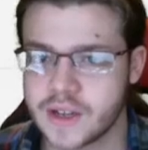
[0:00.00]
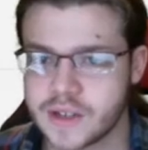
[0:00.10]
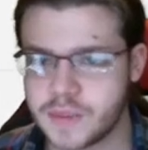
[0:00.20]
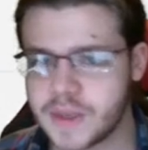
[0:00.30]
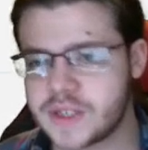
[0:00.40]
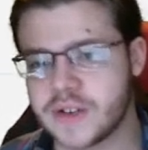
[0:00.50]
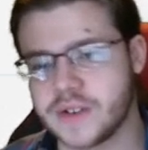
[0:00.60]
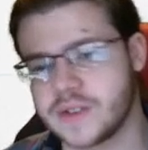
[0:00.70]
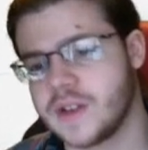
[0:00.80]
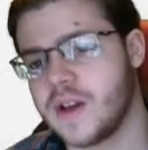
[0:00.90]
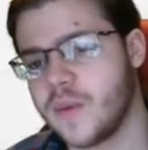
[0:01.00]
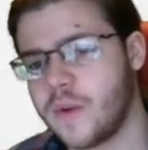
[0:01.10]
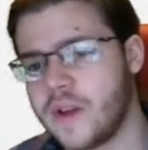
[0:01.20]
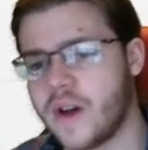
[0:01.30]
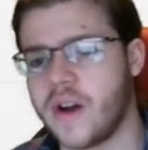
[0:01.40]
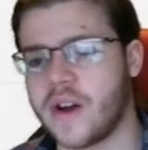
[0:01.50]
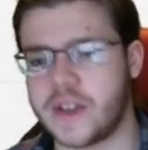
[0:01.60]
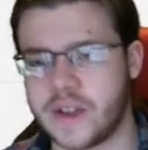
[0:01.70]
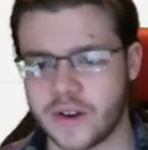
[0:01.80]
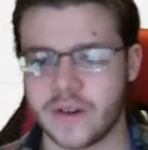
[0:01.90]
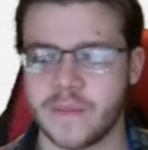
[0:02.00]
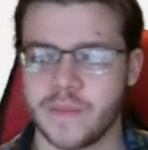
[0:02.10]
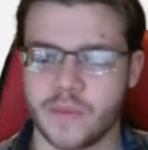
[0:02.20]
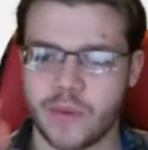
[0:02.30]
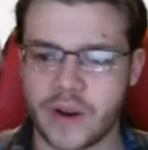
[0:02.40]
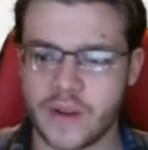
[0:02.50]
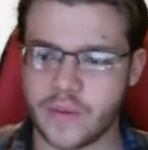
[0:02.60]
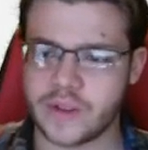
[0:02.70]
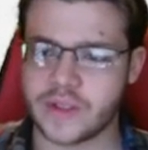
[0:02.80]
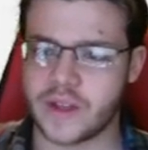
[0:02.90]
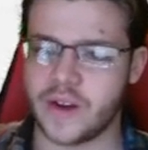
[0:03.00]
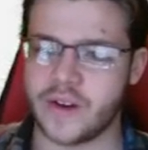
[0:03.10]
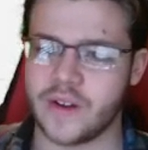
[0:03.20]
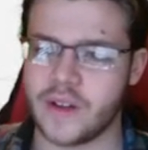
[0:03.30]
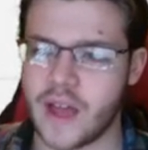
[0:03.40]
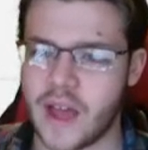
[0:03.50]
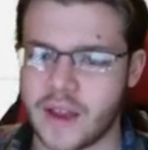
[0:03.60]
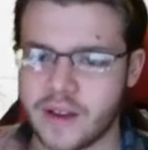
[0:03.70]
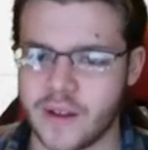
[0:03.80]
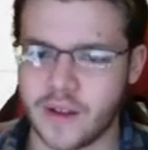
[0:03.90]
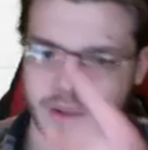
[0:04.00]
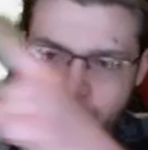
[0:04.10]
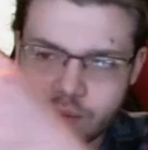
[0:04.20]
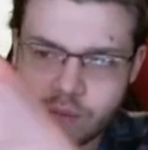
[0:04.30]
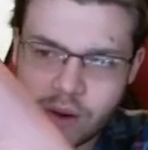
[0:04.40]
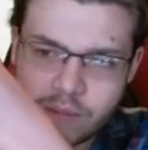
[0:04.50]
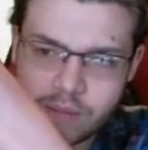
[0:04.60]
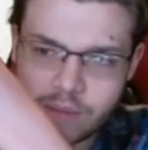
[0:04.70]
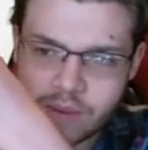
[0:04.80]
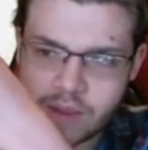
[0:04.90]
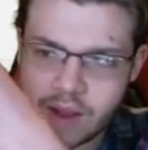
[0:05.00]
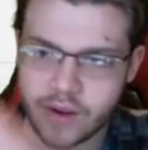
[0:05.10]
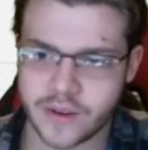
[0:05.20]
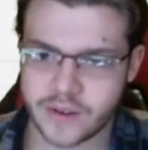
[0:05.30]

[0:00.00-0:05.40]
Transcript: Speed tiers. We are here, right there at right there.